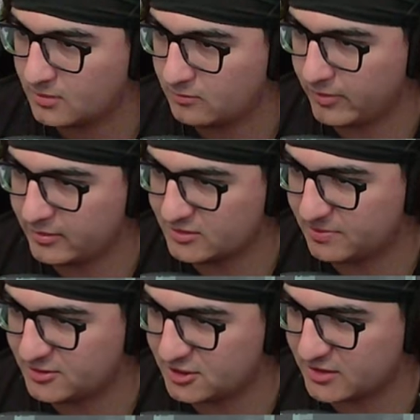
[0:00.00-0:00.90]
Wait, there's a
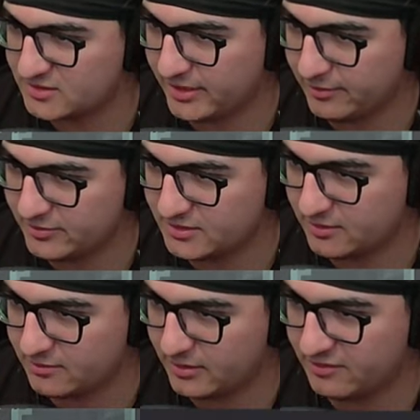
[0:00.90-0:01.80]
bunch of containers in
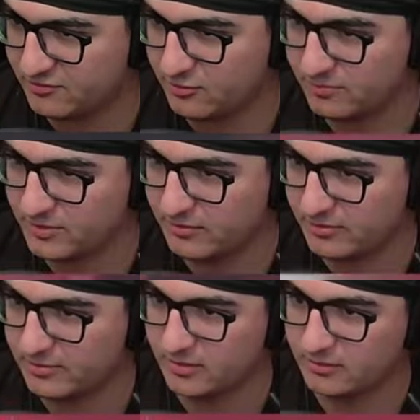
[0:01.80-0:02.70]
here that I never opened? Wait a
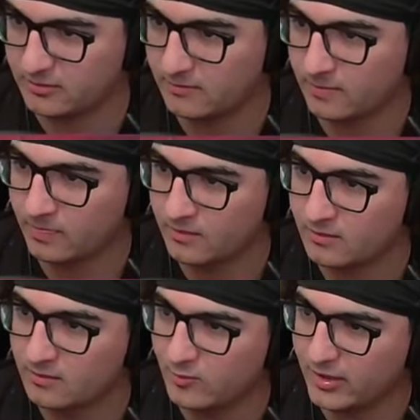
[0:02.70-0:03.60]
minute.
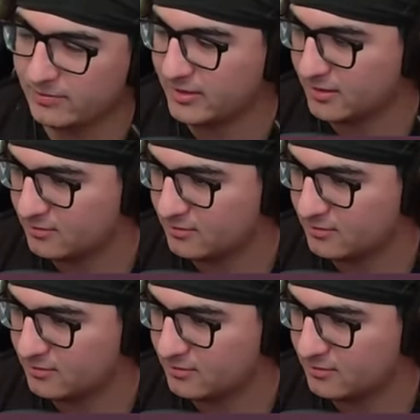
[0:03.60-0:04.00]
Wait a minute.